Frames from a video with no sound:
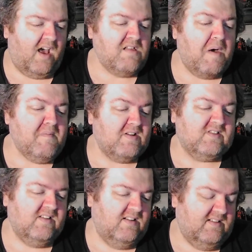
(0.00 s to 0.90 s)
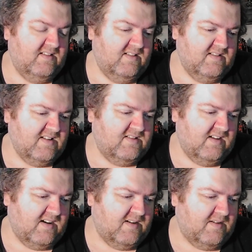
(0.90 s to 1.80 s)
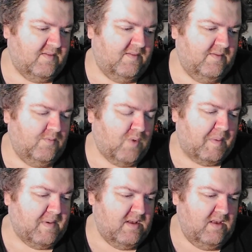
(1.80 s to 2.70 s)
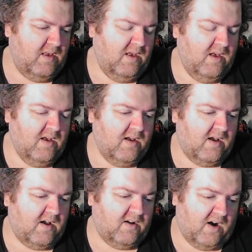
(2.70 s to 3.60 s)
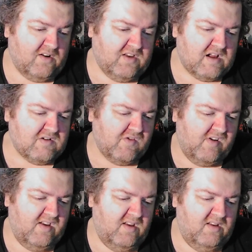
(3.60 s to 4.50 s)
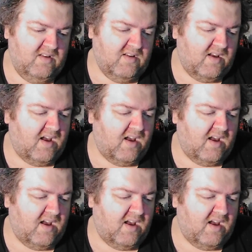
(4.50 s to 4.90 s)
love this weapon. artillery.